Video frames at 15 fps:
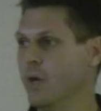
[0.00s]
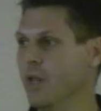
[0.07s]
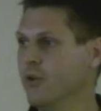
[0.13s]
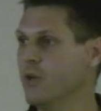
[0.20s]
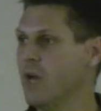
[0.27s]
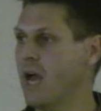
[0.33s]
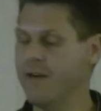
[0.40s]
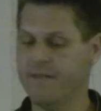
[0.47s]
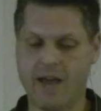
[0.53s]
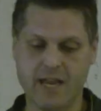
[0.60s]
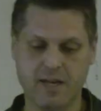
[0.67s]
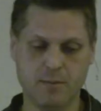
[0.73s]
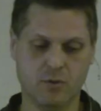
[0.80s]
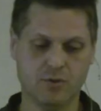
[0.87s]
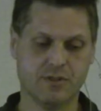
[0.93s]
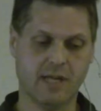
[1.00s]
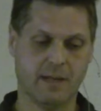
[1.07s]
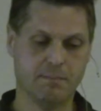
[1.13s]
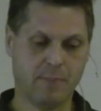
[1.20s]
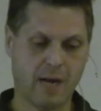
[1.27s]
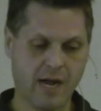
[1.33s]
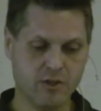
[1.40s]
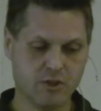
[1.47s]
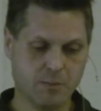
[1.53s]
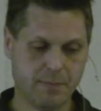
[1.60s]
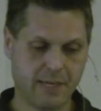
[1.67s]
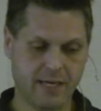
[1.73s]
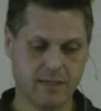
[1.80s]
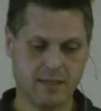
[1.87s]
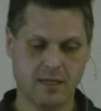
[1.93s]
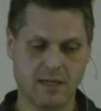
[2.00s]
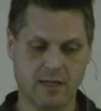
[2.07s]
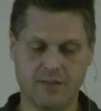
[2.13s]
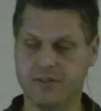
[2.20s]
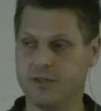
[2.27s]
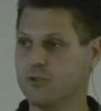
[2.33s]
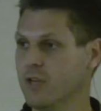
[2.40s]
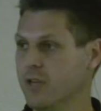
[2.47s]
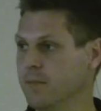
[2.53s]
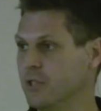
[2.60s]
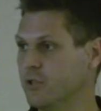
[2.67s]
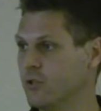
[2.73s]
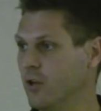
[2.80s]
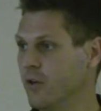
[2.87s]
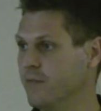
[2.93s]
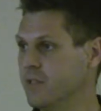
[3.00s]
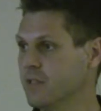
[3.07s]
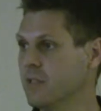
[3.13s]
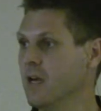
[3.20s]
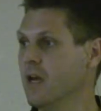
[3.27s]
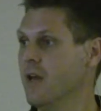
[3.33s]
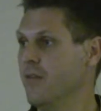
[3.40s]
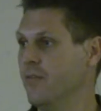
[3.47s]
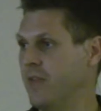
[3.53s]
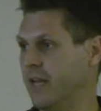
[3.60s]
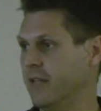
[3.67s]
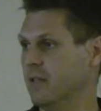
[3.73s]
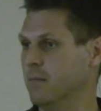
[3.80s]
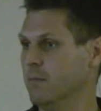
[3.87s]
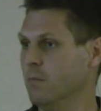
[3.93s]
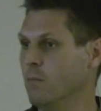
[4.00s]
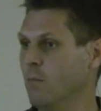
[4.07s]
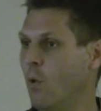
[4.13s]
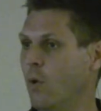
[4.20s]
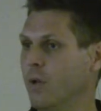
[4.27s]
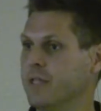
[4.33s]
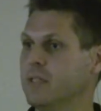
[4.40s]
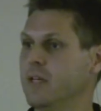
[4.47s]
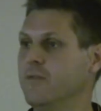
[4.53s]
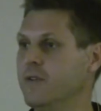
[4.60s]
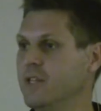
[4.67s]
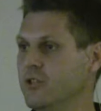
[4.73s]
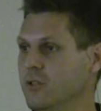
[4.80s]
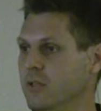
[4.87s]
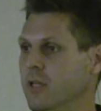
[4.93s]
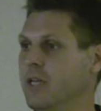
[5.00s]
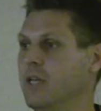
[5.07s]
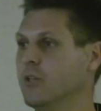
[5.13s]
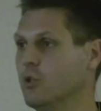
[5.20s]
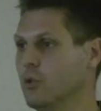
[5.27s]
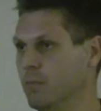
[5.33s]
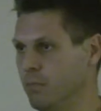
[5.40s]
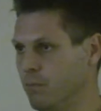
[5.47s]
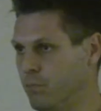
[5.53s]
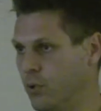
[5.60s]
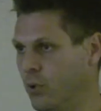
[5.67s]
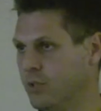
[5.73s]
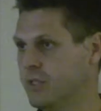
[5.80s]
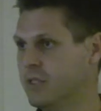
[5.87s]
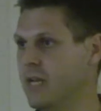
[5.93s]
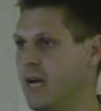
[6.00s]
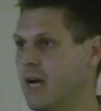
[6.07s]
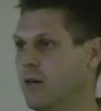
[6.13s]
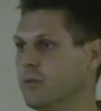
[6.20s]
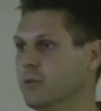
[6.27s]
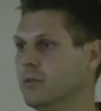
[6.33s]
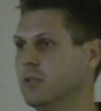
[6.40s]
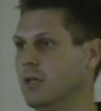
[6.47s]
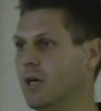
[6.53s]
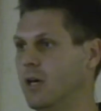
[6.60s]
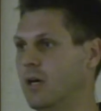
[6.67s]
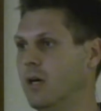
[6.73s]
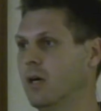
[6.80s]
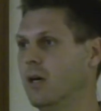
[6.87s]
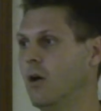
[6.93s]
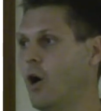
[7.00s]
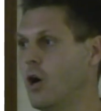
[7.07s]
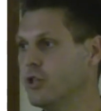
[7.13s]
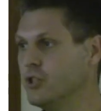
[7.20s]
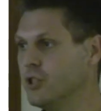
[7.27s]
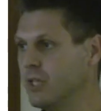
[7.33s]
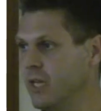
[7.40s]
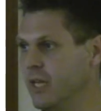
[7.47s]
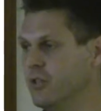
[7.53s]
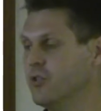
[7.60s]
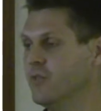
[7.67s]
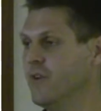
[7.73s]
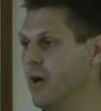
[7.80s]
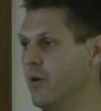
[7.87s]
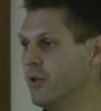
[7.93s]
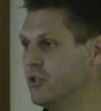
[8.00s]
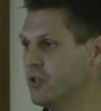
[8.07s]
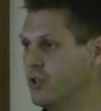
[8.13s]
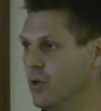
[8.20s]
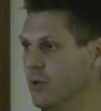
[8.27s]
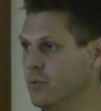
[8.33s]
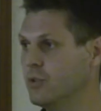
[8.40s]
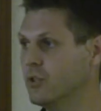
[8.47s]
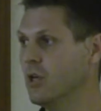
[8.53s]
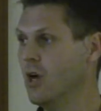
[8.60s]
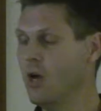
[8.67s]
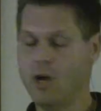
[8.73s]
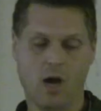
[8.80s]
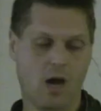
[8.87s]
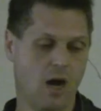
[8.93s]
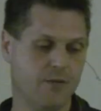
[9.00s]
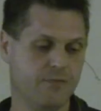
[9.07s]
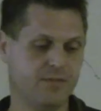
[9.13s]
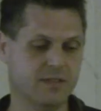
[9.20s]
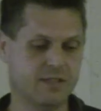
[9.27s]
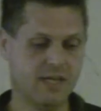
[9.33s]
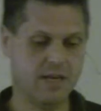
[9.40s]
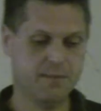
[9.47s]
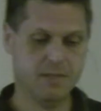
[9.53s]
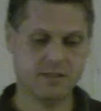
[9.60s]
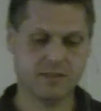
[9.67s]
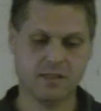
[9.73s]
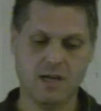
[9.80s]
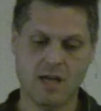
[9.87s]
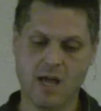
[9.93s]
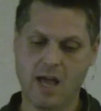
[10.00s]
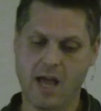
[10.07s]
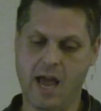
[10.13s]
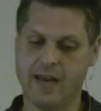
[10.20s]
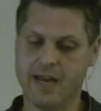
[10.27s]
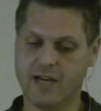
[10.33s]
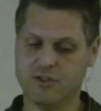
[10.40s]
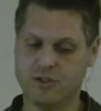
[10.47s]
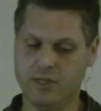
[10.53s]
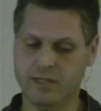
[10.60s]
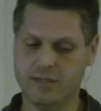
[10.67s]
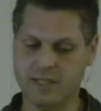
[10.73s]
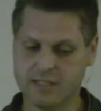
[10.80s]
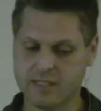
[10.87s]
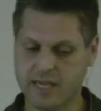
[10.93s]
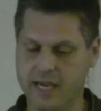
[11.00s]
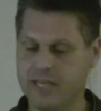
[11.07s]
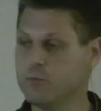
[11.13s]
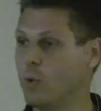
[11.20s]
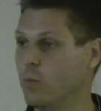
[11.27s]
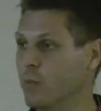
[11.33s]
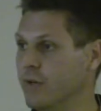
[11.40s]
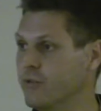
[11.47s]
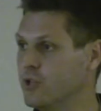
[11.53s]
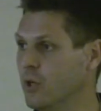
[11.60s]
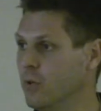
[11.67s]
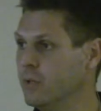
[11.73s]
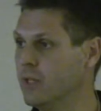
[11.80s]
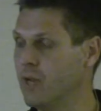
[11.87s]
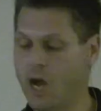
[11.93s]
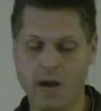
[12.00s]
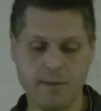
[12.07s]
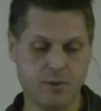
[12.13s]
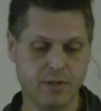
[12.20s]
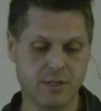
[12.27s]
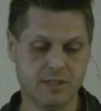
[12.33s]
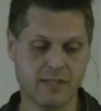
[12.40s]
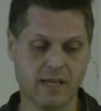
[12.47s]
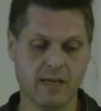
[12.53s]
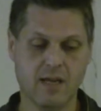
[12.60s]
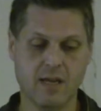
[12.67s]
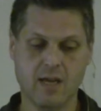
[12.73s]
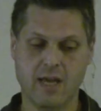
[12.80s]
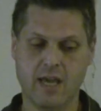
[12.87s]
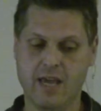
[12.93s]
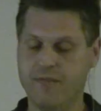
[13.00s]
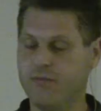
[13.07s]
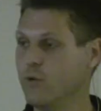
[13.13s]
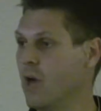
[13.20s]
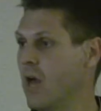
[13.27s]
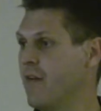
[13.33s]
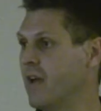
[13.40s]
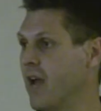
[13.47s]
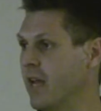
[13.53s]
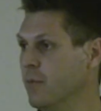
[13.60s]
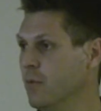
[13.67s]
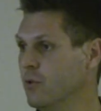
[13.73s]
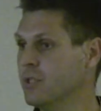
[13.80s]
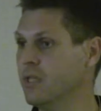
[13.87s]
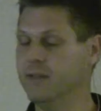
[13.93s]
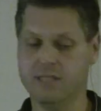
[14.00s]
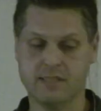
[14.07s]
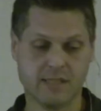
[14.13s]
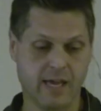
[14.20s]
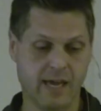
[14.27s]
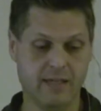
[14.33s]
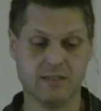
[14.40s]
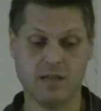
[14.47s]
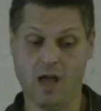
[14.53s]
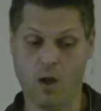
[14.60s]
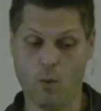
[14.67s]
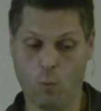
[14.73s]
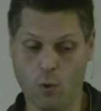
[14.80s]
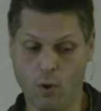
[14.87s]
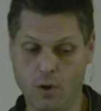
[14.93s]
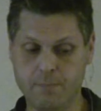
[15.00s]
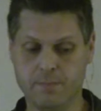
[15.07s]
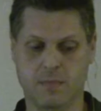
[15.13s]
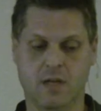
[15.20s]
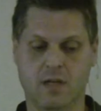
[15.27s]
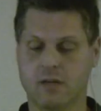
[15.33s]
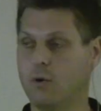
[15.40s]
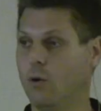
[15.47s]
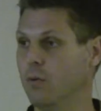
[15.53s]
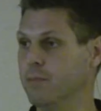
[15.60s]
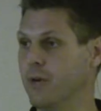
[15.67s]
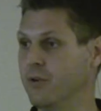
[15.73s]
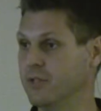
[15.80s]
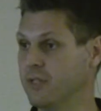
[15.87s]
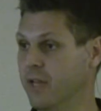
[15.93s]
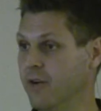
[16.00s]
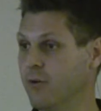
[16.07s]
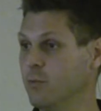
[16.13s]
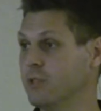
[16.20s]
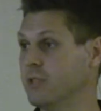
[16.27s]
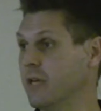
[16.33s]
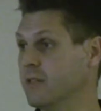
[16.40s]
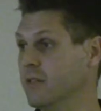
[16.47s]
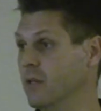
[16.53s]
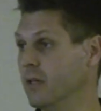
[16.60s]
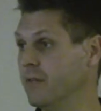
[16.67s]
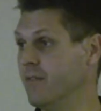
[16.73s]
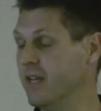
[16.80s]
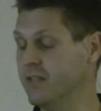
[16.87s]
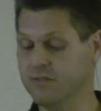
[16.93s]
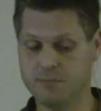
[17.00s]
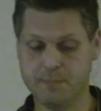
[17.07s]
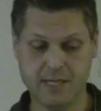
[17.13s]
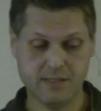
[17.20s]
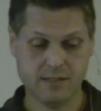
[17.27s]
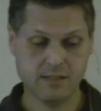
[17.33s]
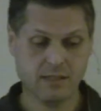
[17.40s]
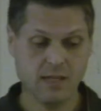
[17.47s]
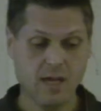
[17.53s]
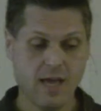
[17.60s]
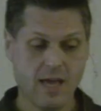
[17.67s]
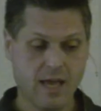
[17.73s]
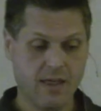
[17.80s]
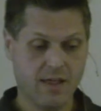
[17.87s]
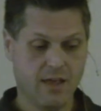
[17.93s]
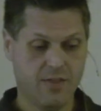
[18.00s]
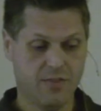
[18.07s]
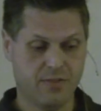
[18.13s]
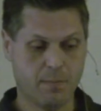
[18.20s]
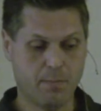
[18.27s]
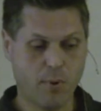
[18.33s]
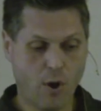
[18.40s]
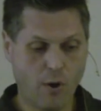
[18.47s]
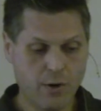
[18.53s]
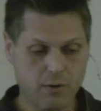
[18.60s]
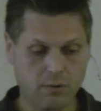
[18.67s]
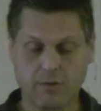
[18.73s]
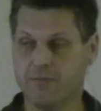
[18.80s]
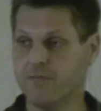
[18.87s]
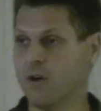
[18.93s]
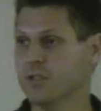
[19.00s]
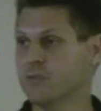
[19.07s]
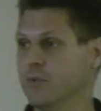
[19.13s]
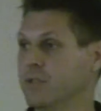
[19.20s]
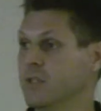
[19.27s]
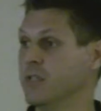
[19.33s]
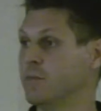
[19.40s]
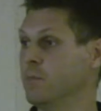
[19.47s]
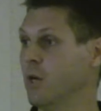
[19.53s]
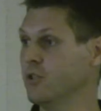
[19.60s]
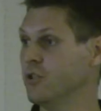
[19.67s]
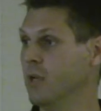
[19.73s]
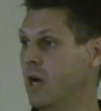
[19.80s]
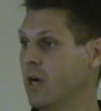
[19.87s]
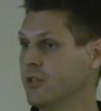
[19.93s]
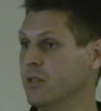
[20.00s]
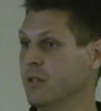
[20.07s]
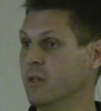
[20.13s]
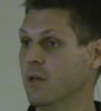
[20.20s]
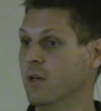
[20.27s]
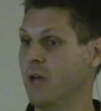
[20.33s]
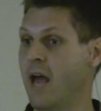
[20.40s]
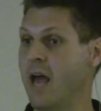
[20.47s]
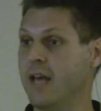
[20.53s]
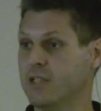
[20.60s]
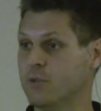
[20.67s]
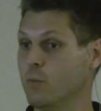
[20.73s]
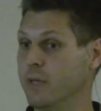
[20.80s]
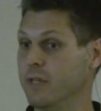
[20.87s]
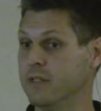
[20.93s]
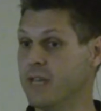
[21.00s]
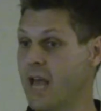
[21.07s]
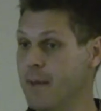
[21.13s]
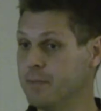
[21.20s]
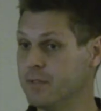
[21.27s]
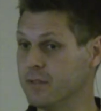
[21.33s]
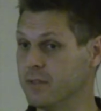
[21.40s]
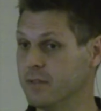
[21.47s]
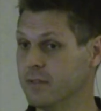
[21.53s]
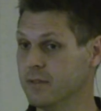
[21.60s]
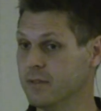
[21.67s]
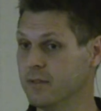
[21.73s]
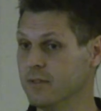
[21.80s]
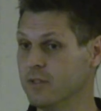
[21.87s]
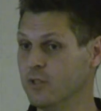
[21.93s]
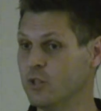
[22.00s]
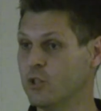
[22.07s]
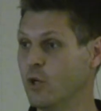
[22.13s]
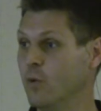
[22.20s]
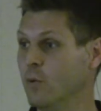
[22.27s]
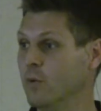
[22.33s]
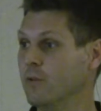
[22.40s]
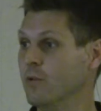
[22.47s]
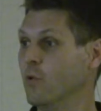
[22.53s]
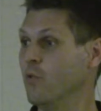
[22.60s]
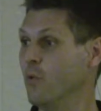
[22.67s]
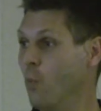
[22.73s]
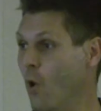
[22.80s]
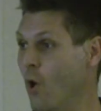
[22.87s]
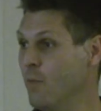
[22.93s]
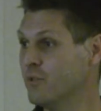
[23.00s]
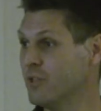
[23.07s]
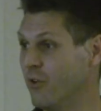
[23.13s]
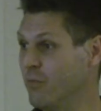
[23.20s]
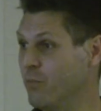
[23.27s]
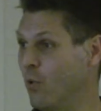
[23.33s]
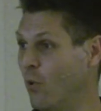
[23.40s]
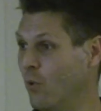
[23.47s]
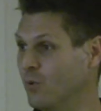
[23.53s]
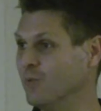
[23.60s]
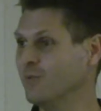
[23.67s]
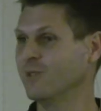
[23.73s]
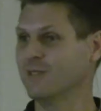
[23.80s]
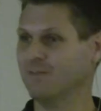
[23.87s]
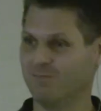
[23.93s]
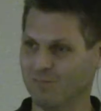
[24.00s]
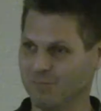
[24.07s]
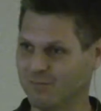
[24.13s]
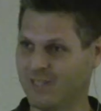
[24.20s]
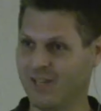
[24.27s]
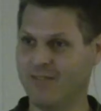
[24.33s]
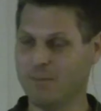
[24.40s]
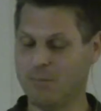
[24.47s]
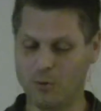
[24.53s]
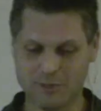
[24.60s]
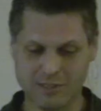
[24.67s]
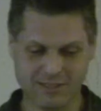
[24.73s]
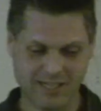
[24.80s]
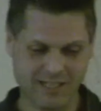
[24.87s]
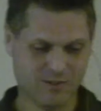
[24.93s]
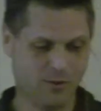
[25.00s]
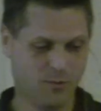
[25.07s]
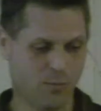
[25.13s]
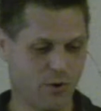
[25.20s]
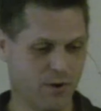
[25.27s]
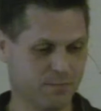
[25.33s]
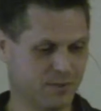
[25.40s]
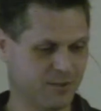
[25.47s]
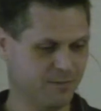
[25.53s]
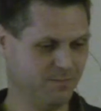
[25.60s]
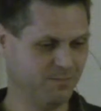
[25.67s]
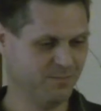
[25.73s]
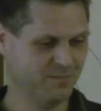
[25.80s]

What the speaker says: whether you have animals that bioturbate the sediment surface that more or less efficiently puts down oxygen into various zones of the sediments. And actually, in this case, what we have shown in hyper is that if you have animals, in this case, a worm called Marincellarium, which is actually an invasive species, the burial of phosphorus is much larger as when it's absent. So the worms are important. Give the Baltic Sea to the worms.